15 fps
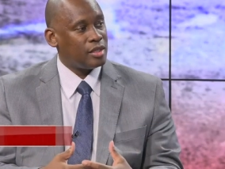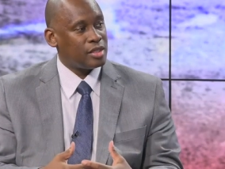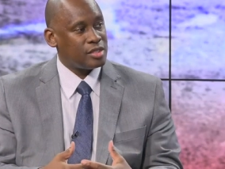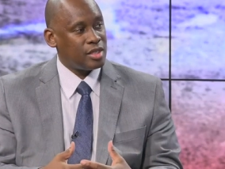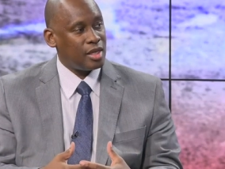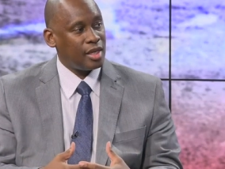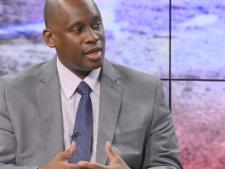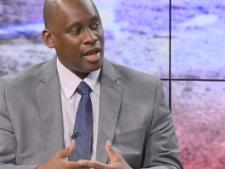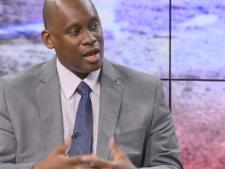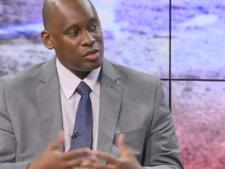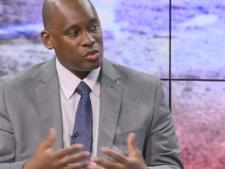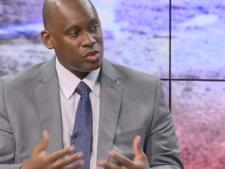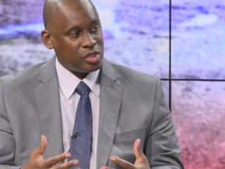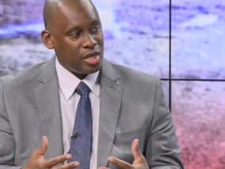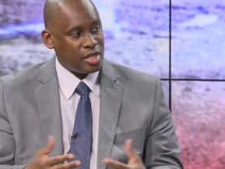the city
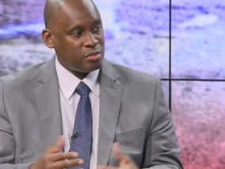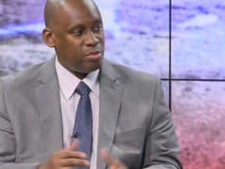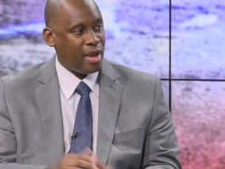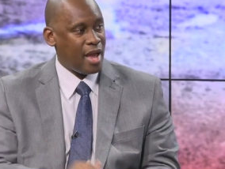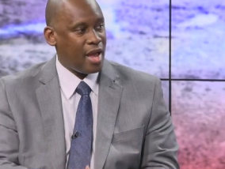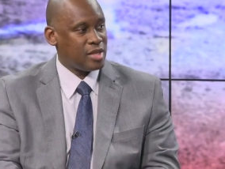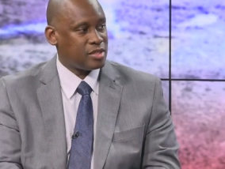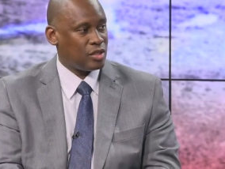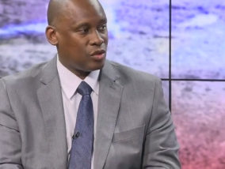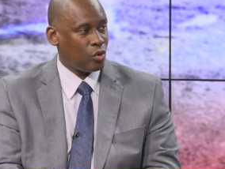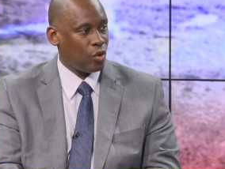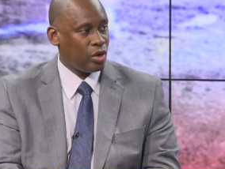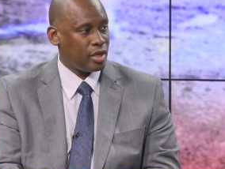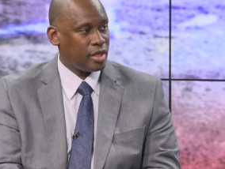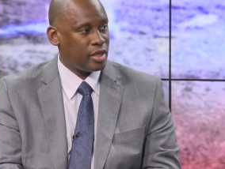council just passed an
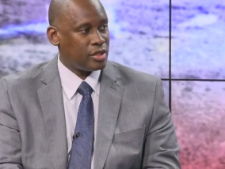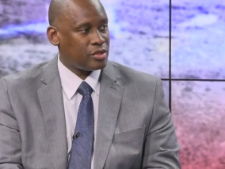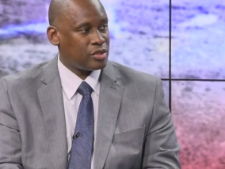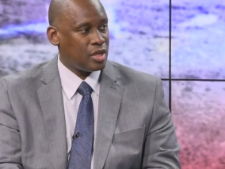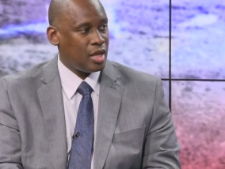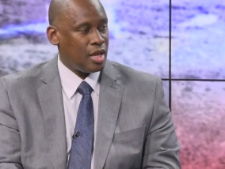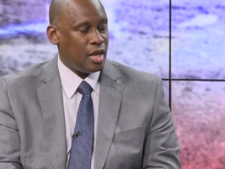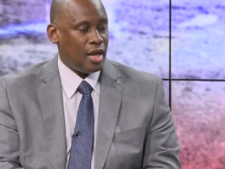ordinance,